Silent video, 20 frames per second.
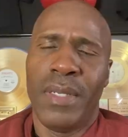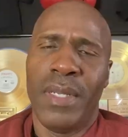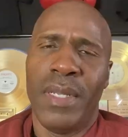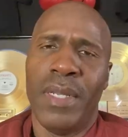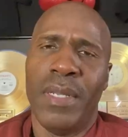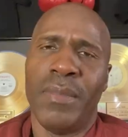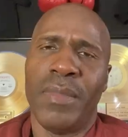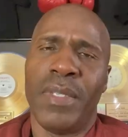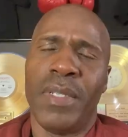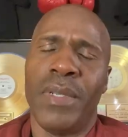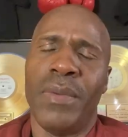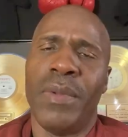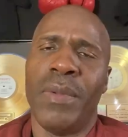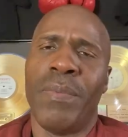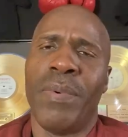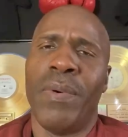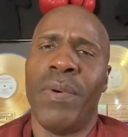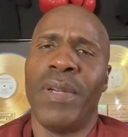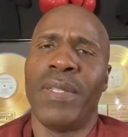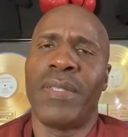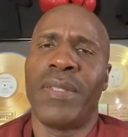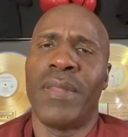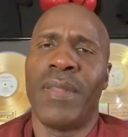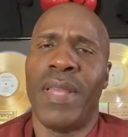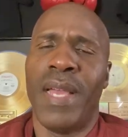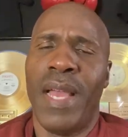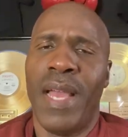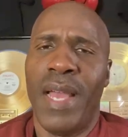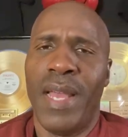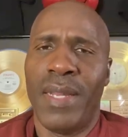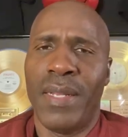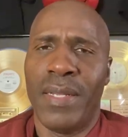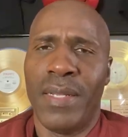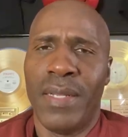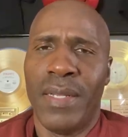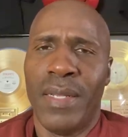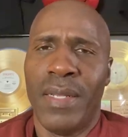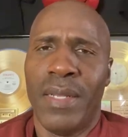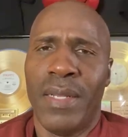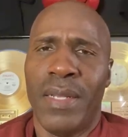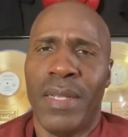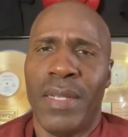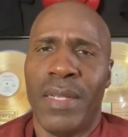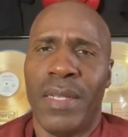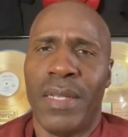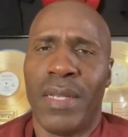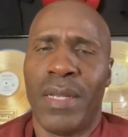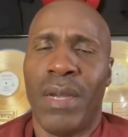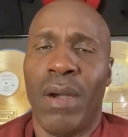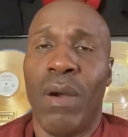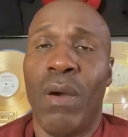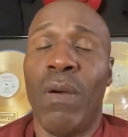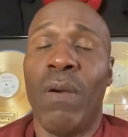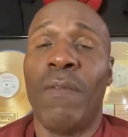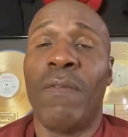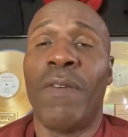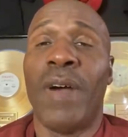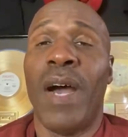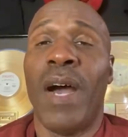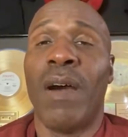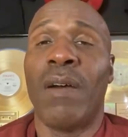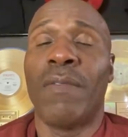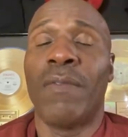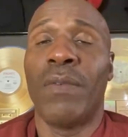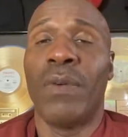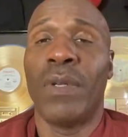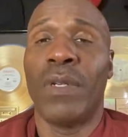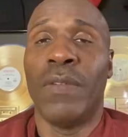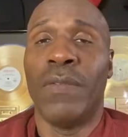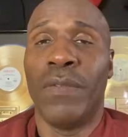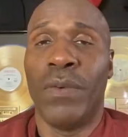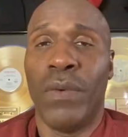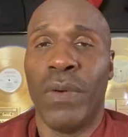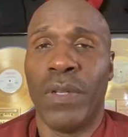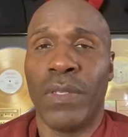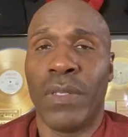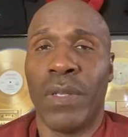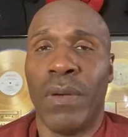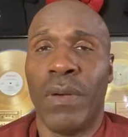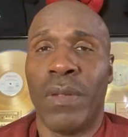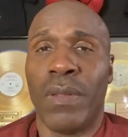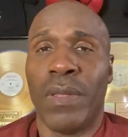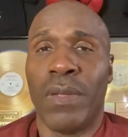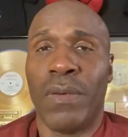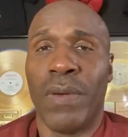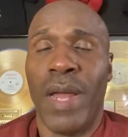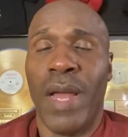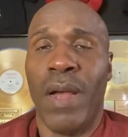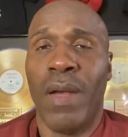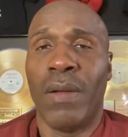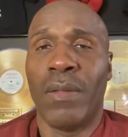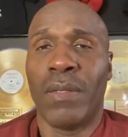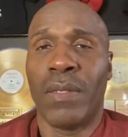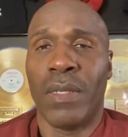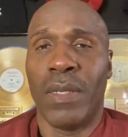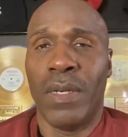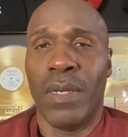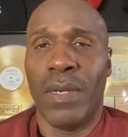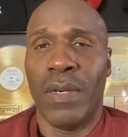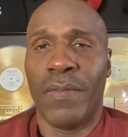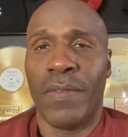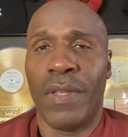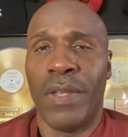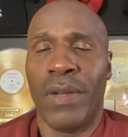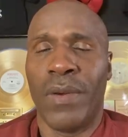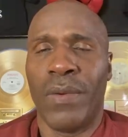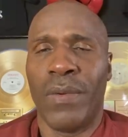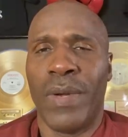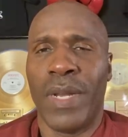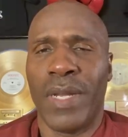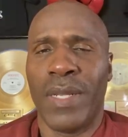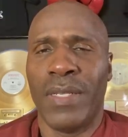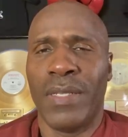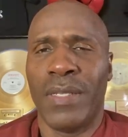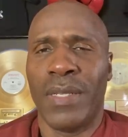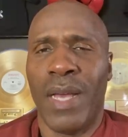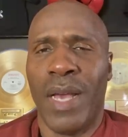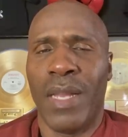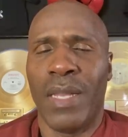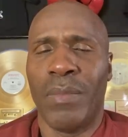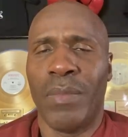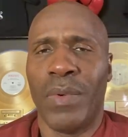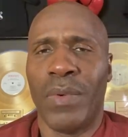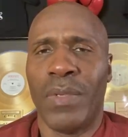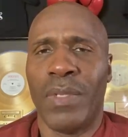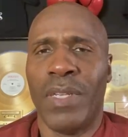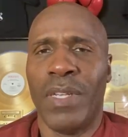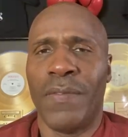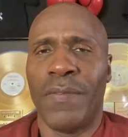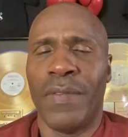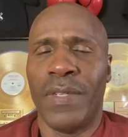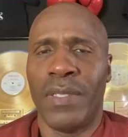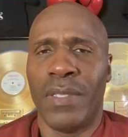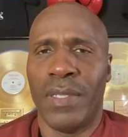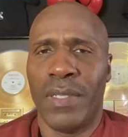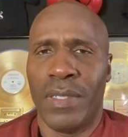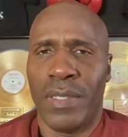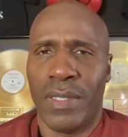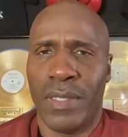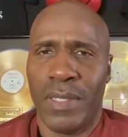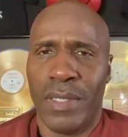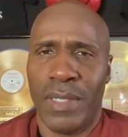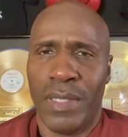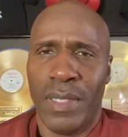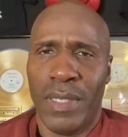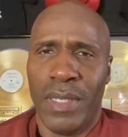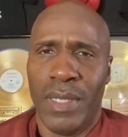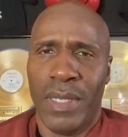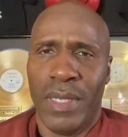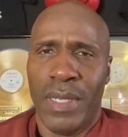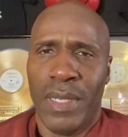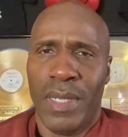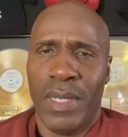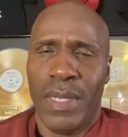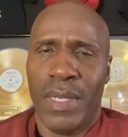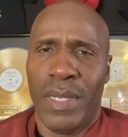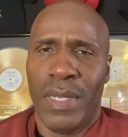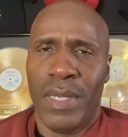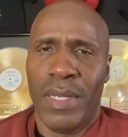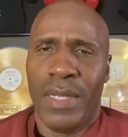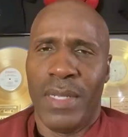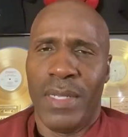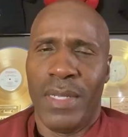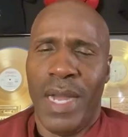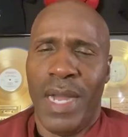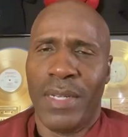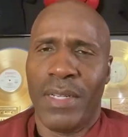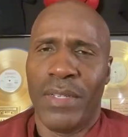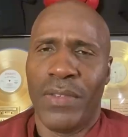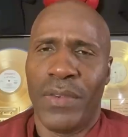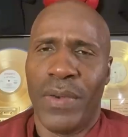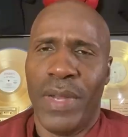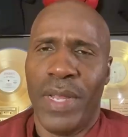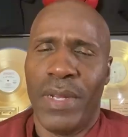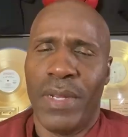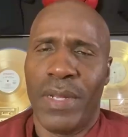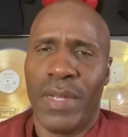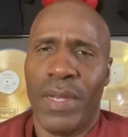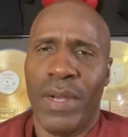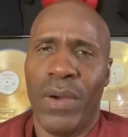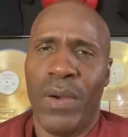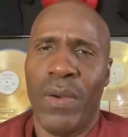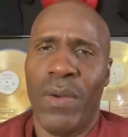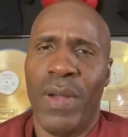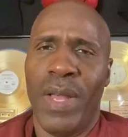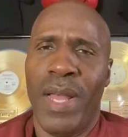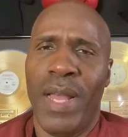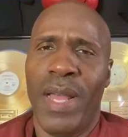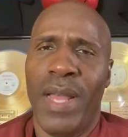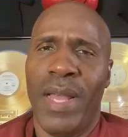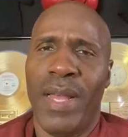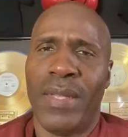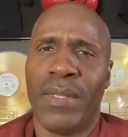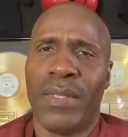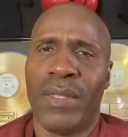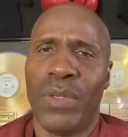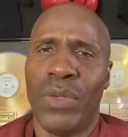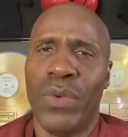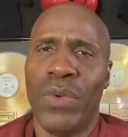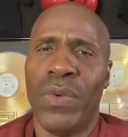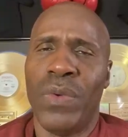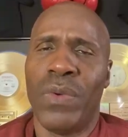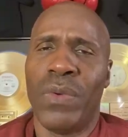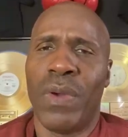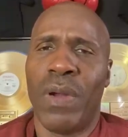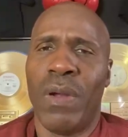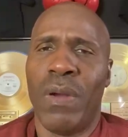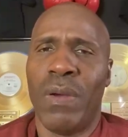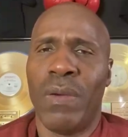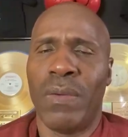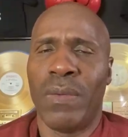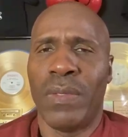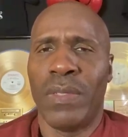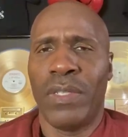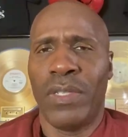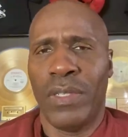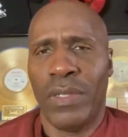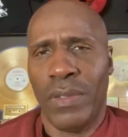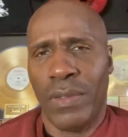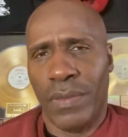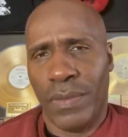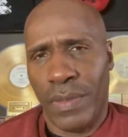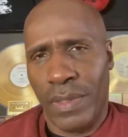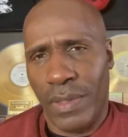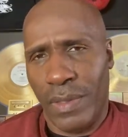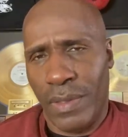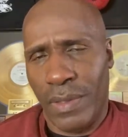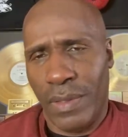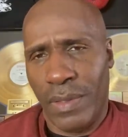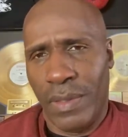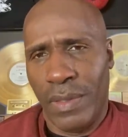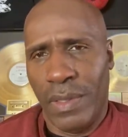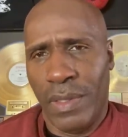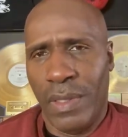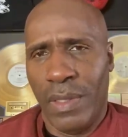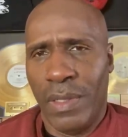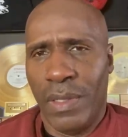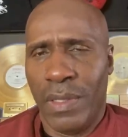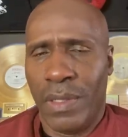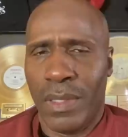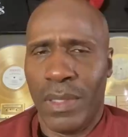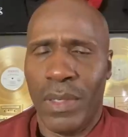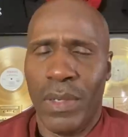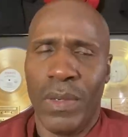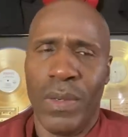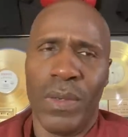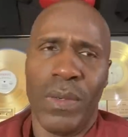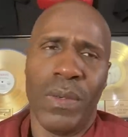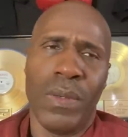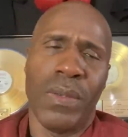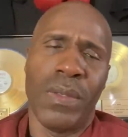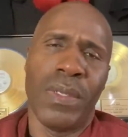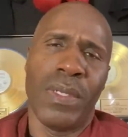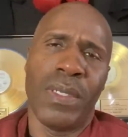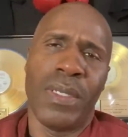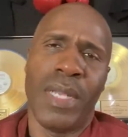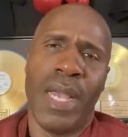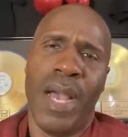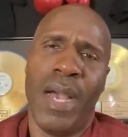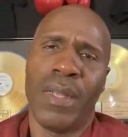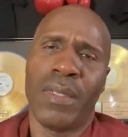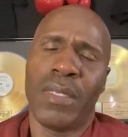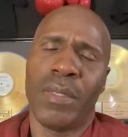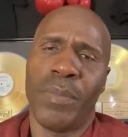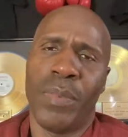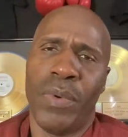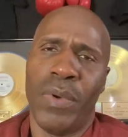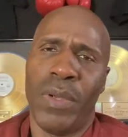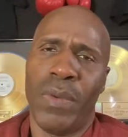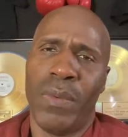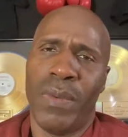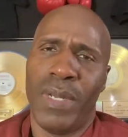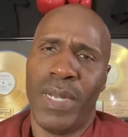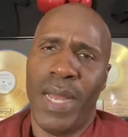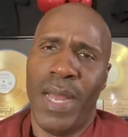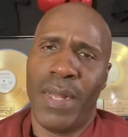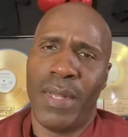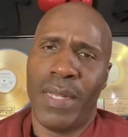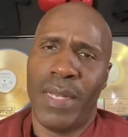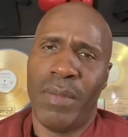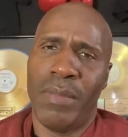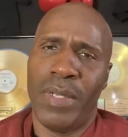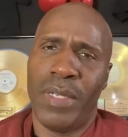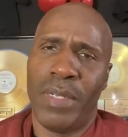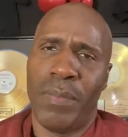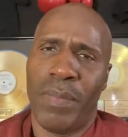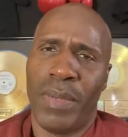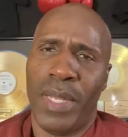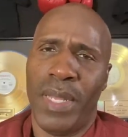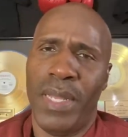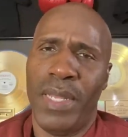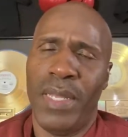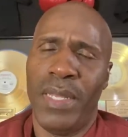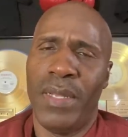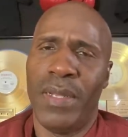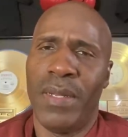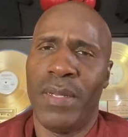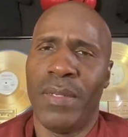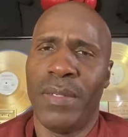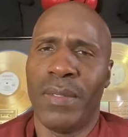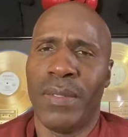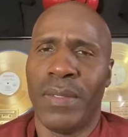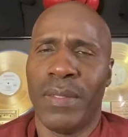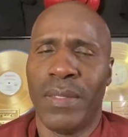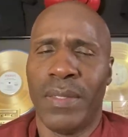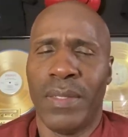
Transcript: T M Z reports that Nicole filed for divorce on the grounds of irreconcilable differences. Doctor Dre and Nicole has two grown children, so child support will not come into play here.